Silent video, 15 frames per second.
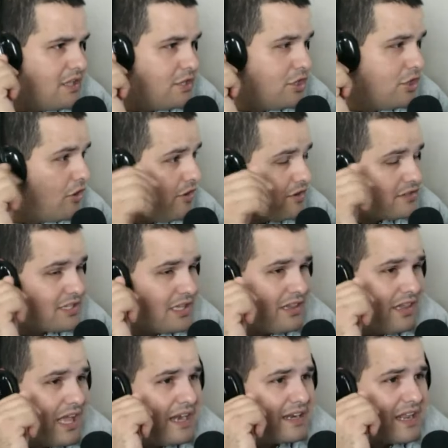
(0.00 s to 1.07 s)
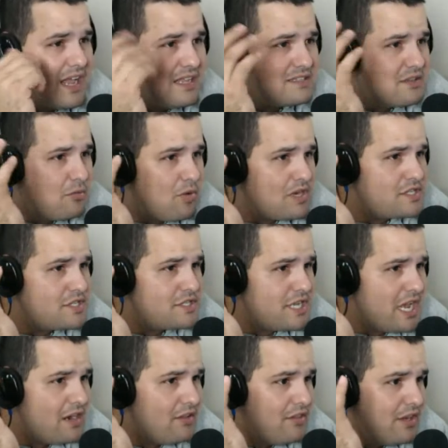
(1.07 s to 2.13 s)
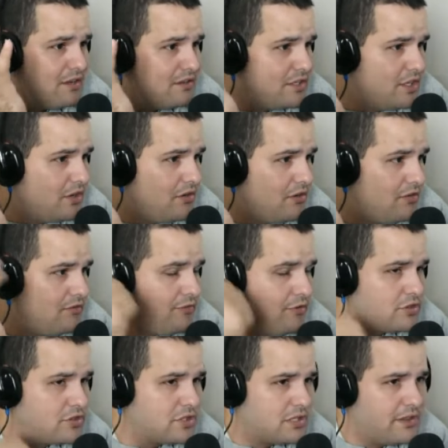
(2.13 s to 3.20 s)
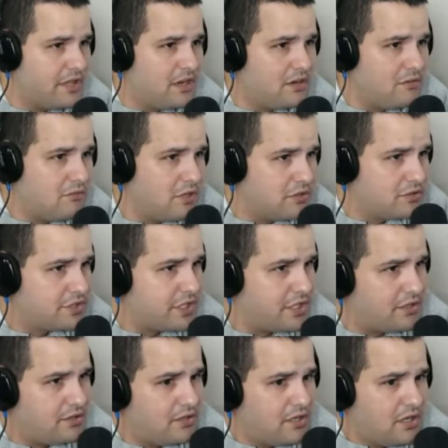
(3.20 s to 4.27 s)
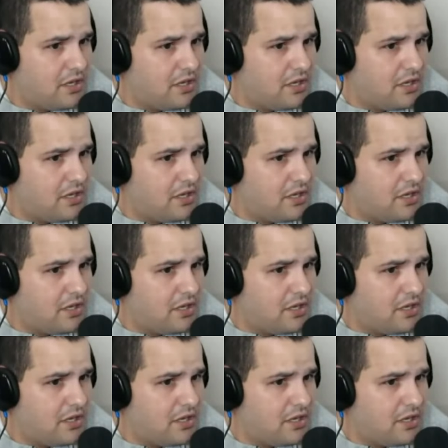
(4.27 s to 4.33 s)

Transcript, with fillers: you know there's a lot of guys that watch the channel that you know unfortunately they're in a wheelchair